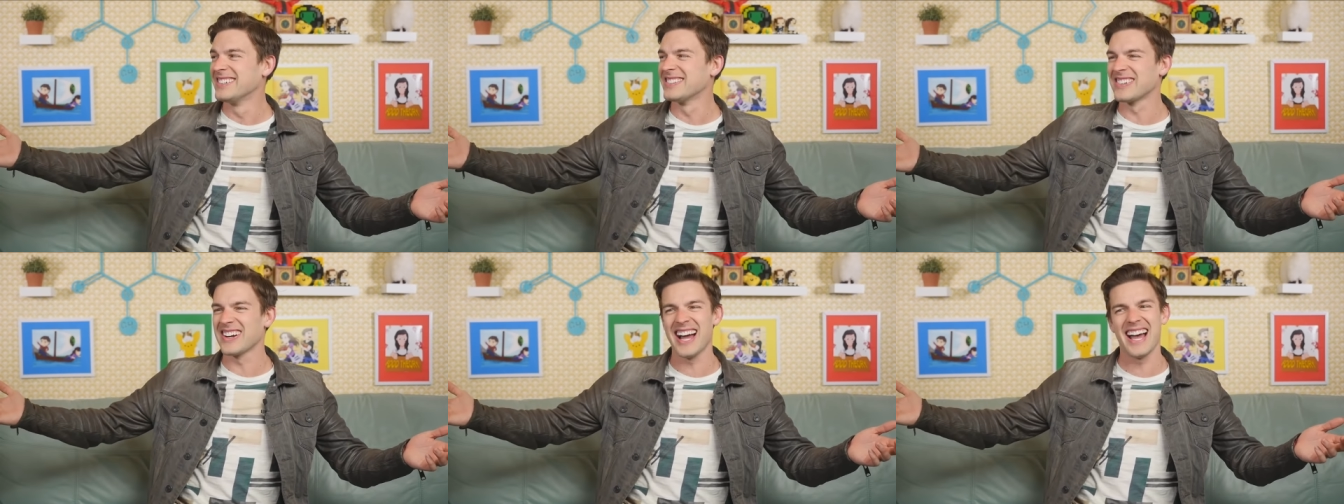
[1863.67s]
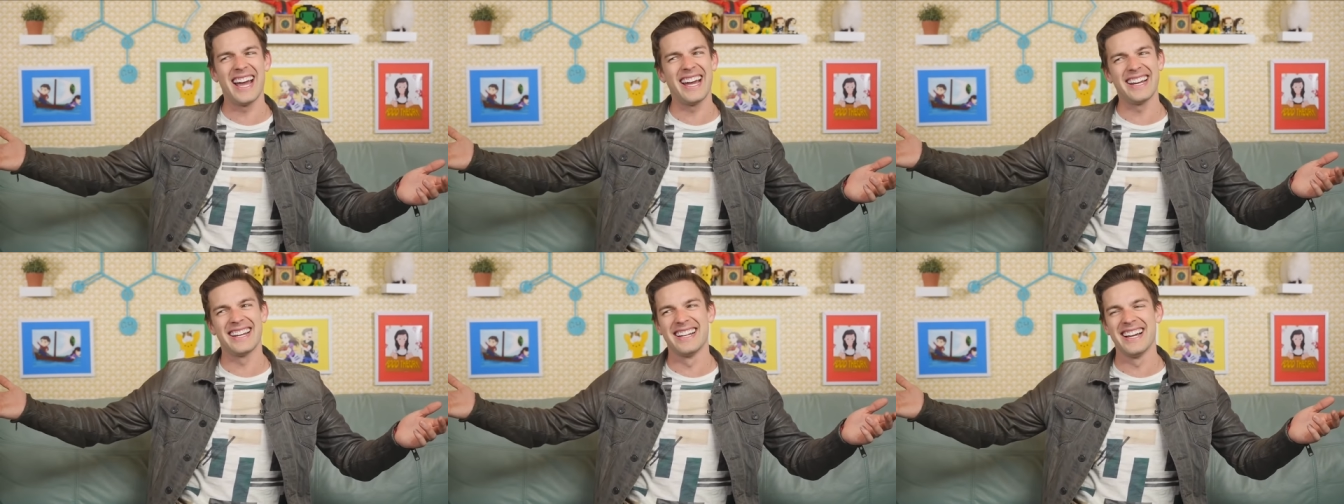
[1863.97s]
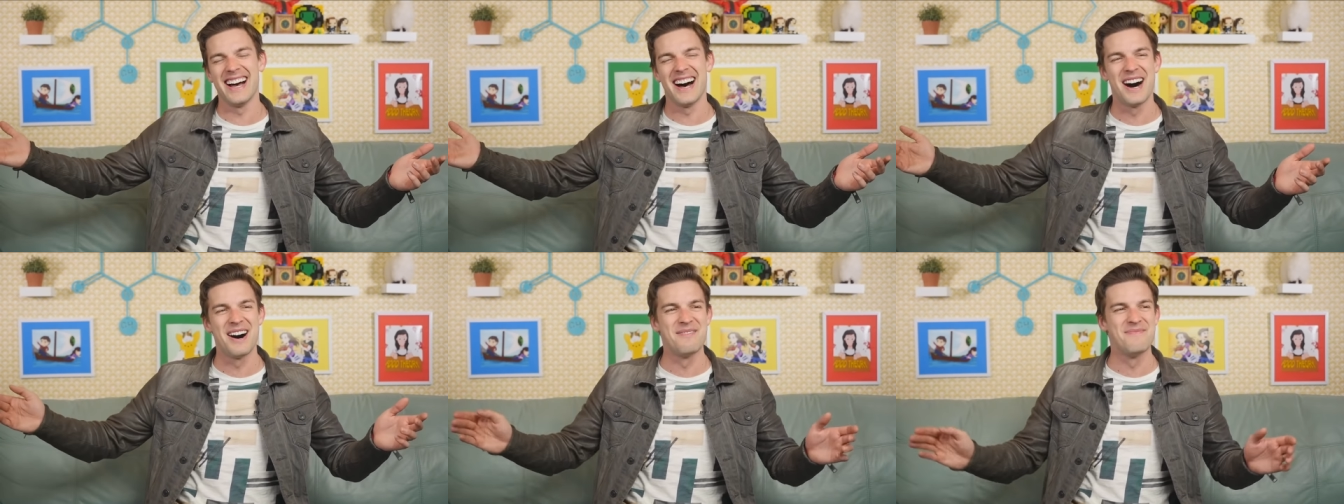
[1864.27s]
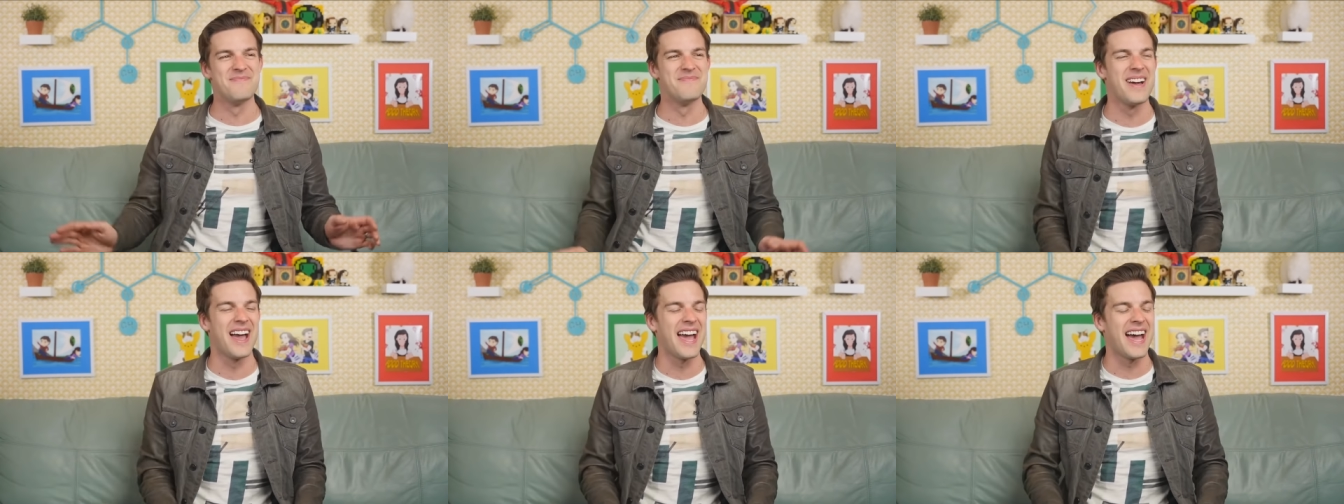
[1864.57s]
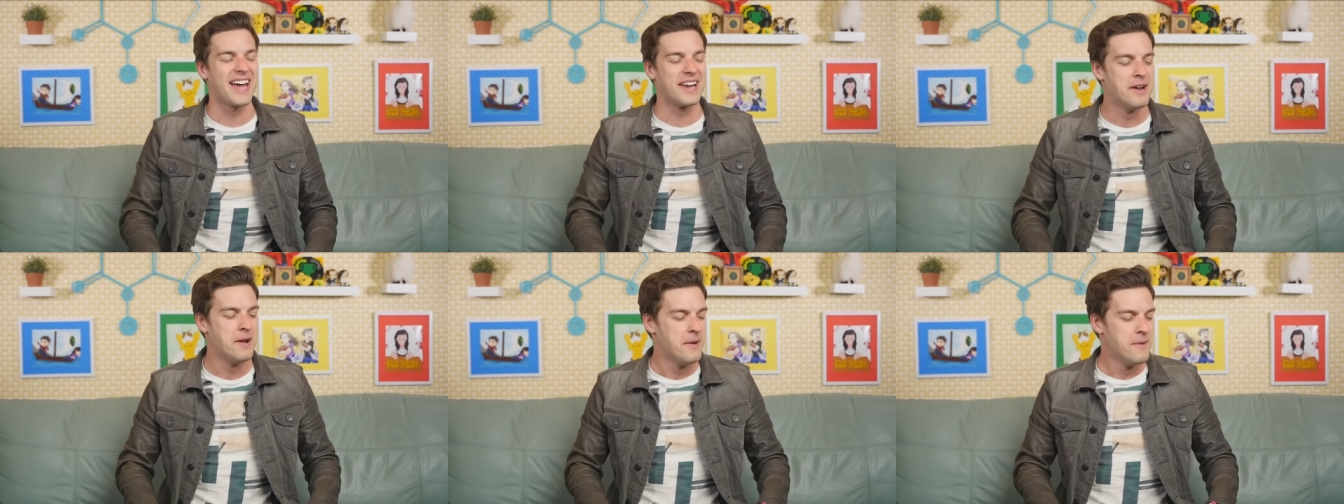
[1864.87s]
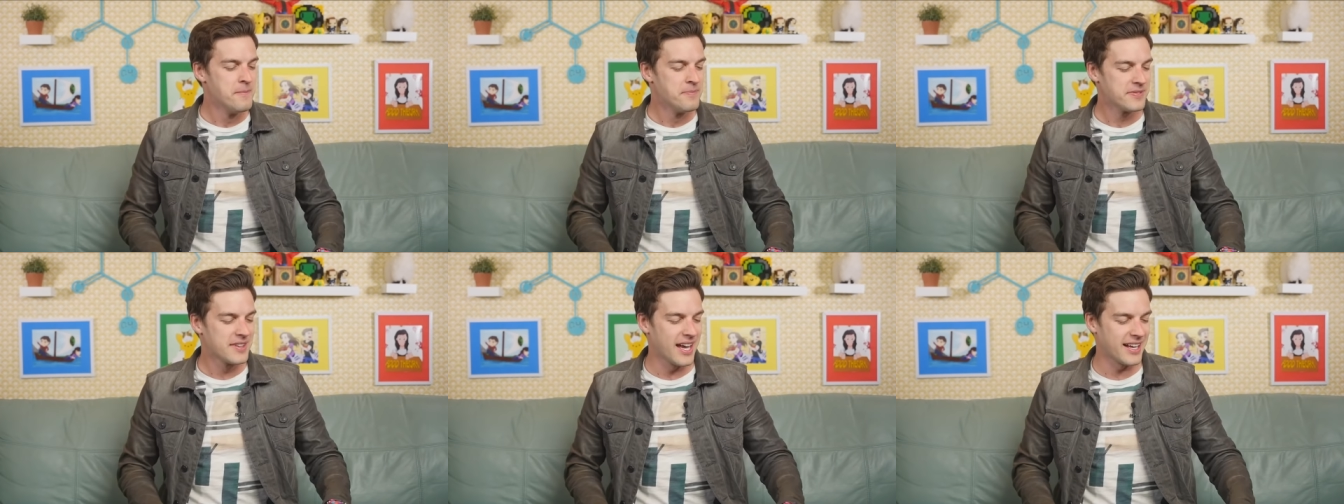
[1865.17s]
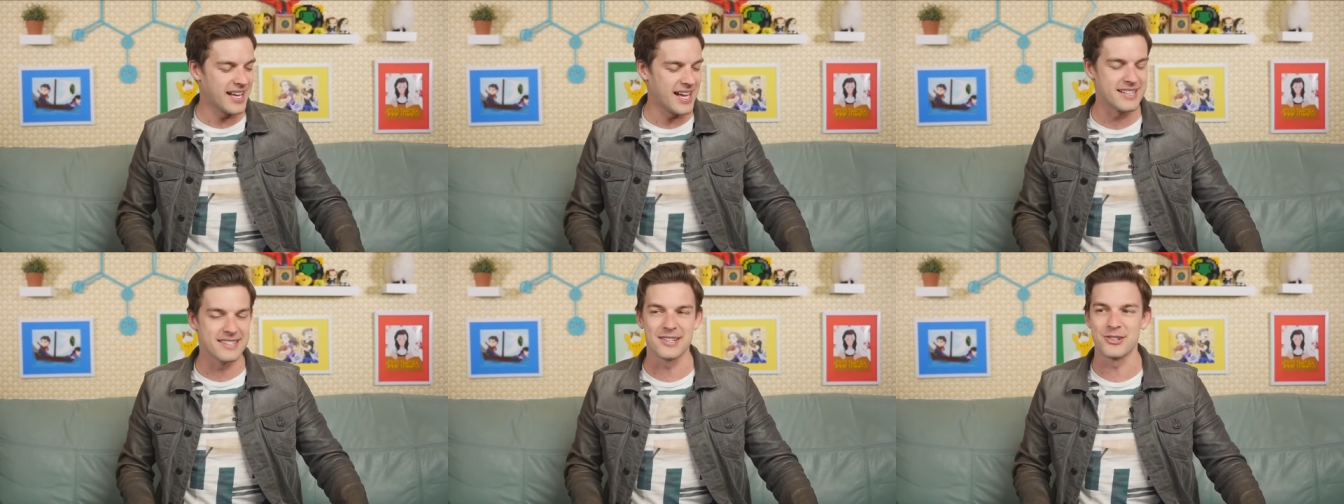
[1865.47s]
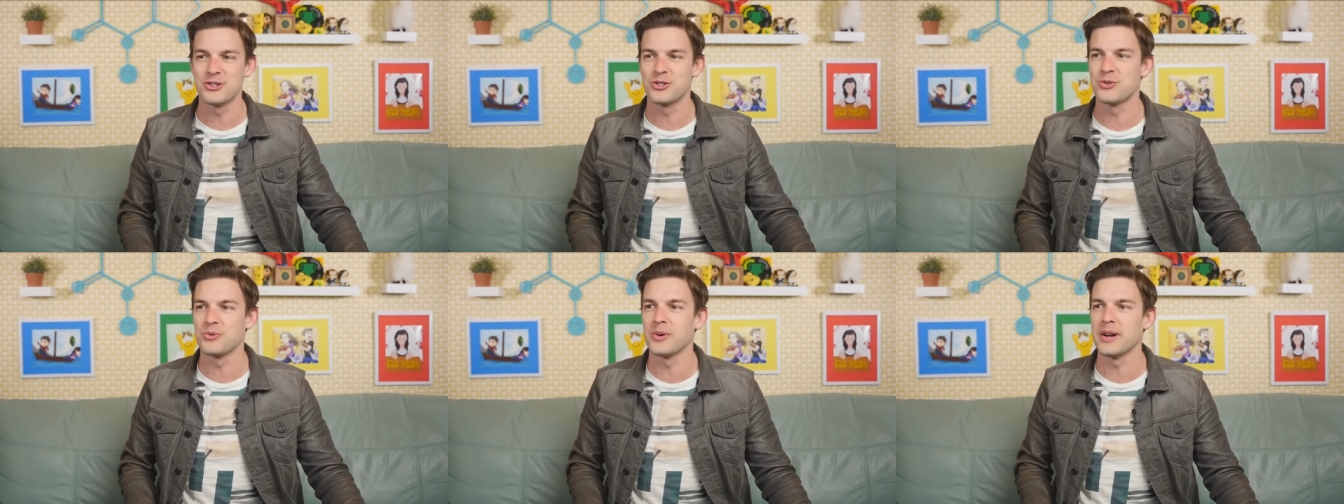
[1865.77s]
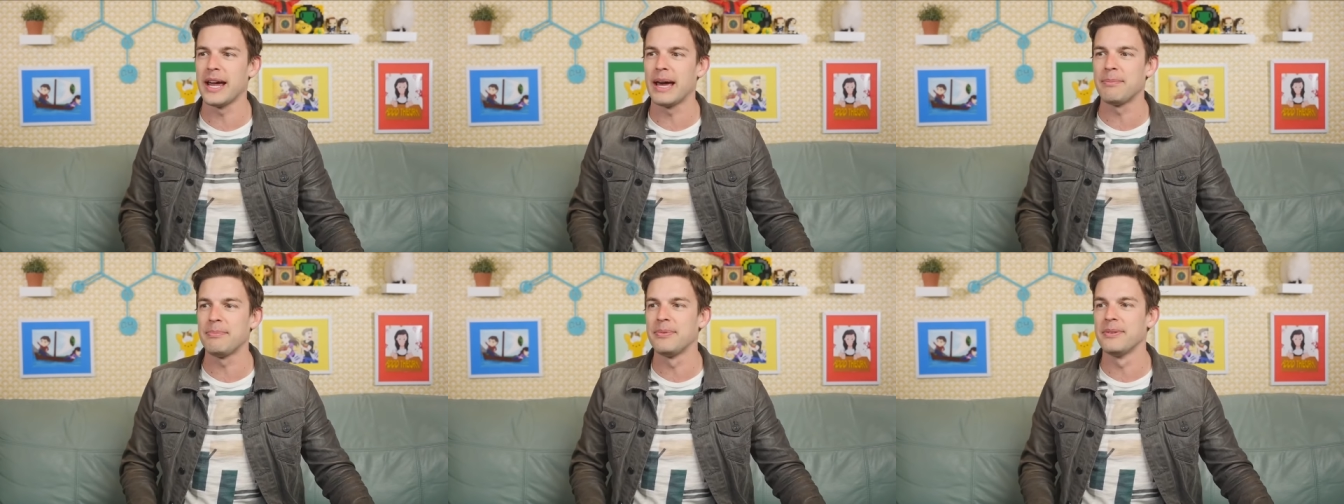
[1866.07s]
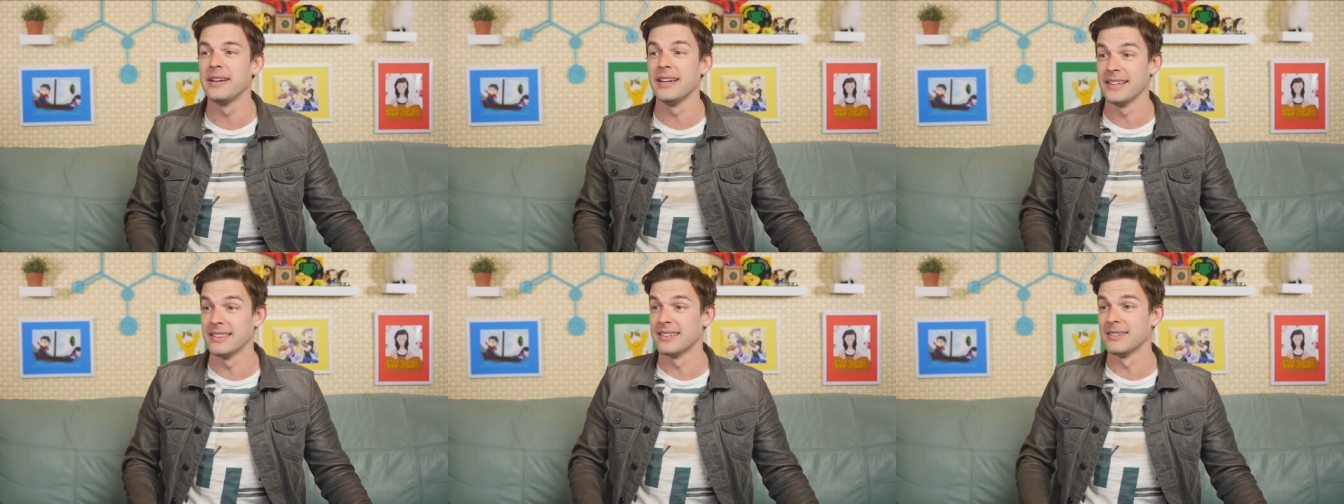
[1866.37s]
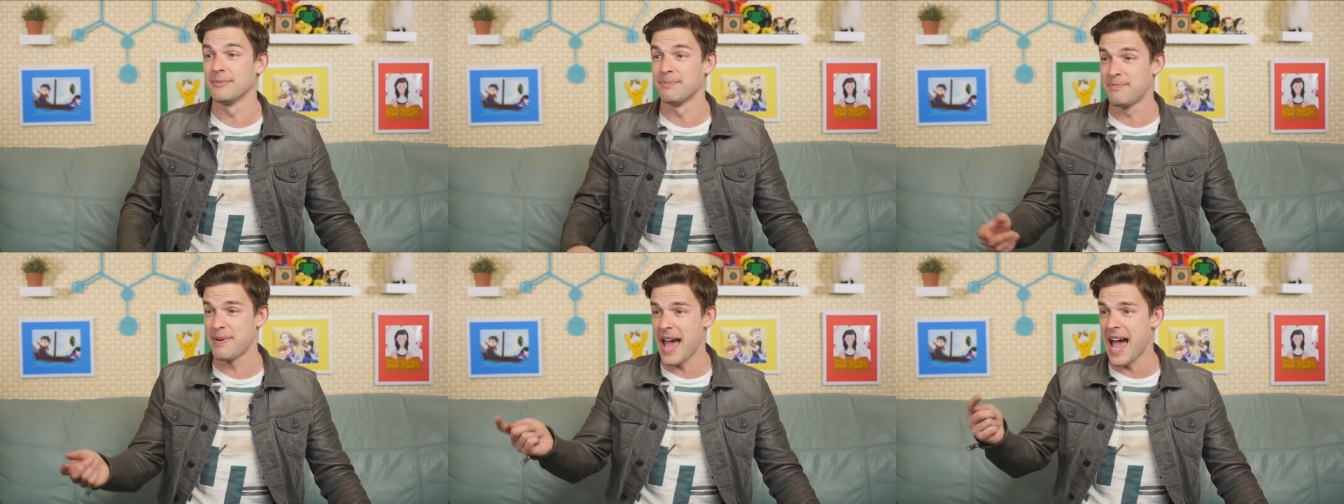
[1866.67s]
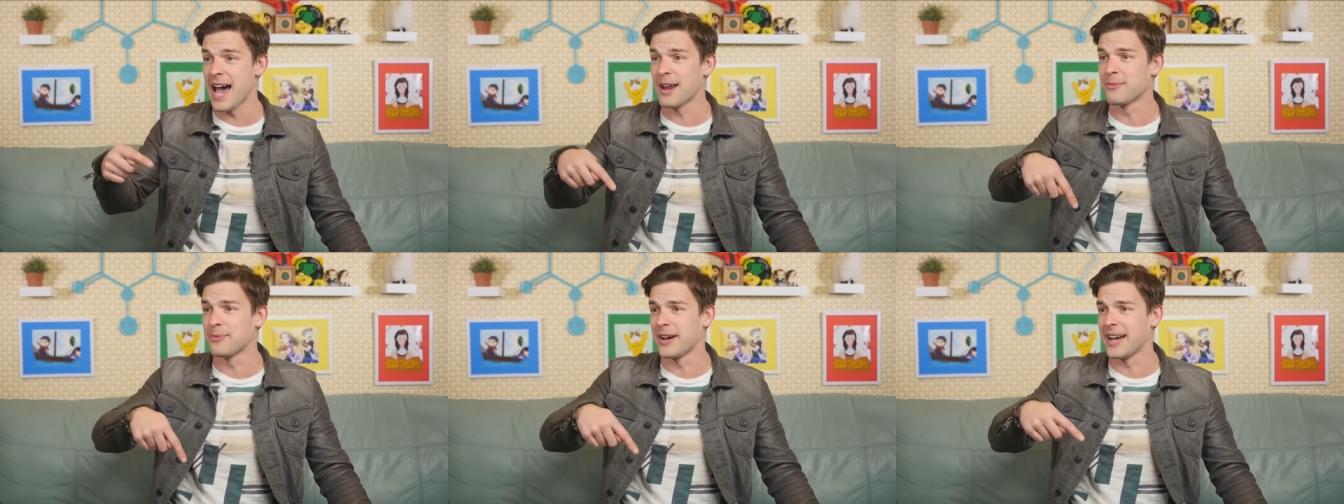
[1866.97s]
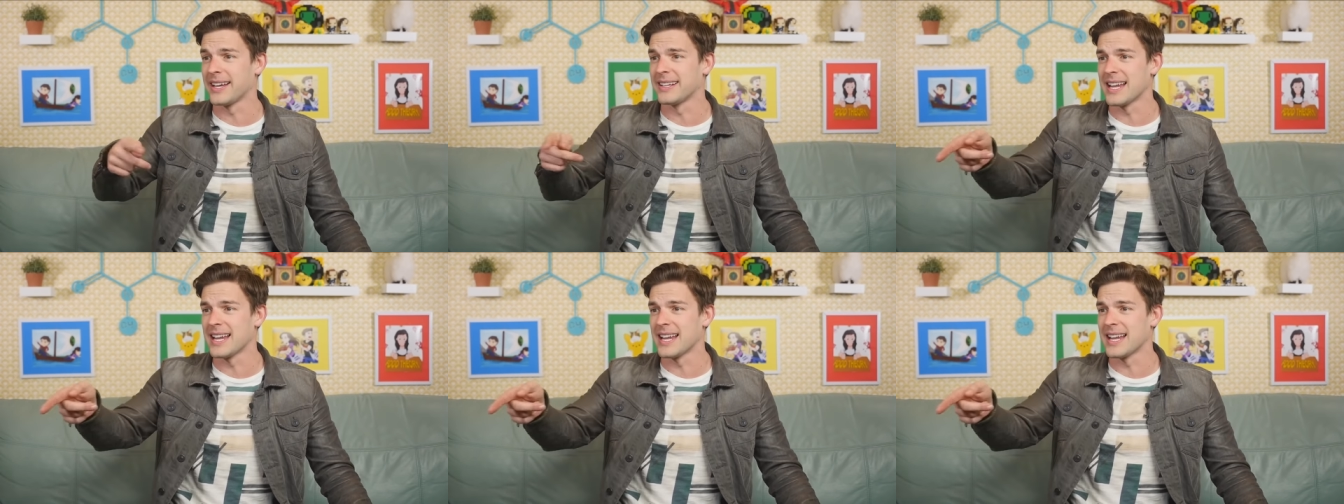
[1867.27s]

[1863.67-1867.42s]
Right? Oh, Sheesh. Oh man, that guy's a drip in the bad way,